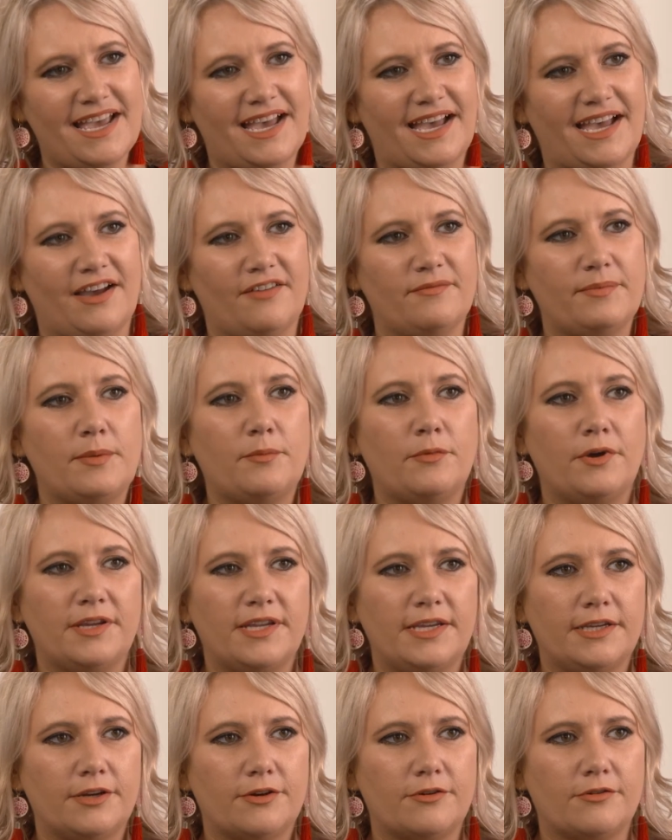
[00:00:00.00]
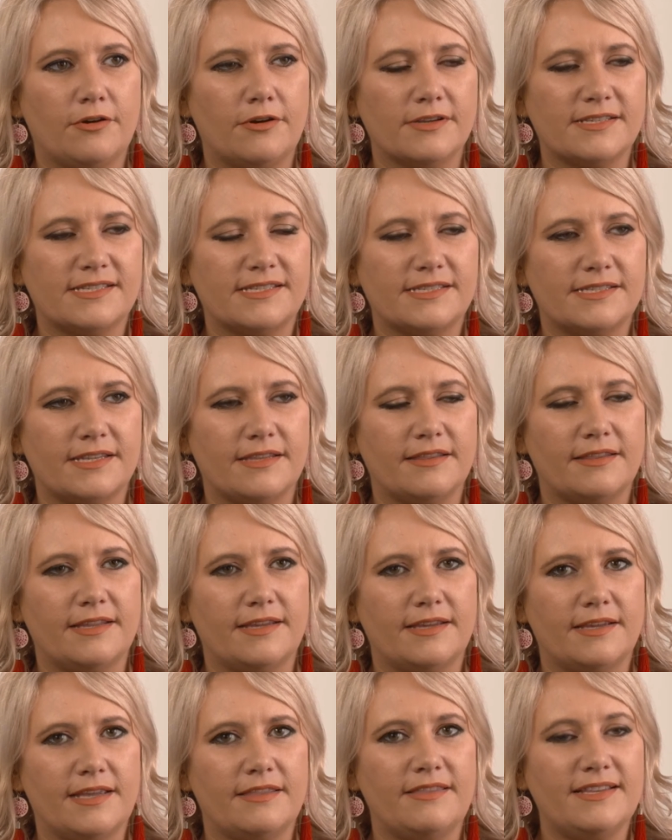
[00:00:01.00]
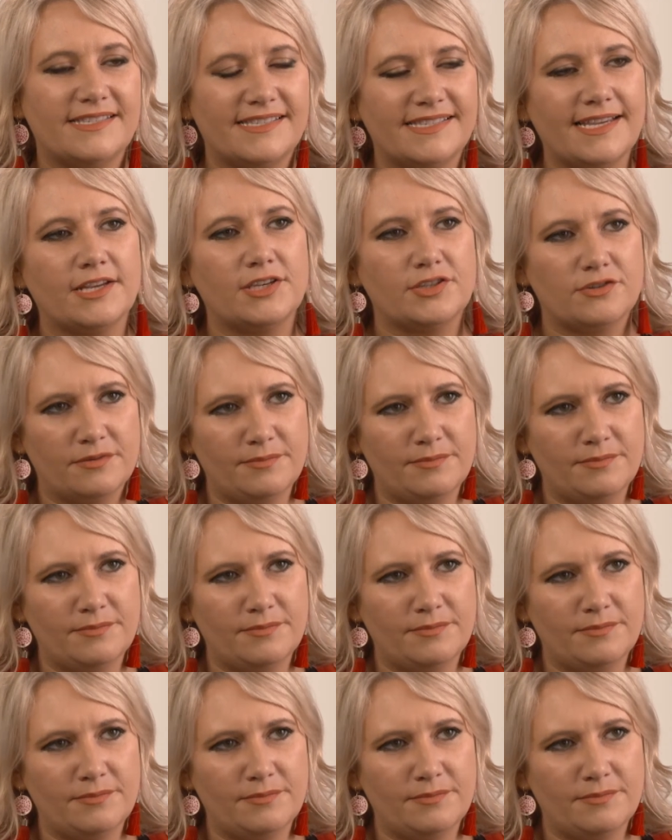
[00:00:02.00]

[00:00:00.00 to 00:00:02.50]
I've been working across this sector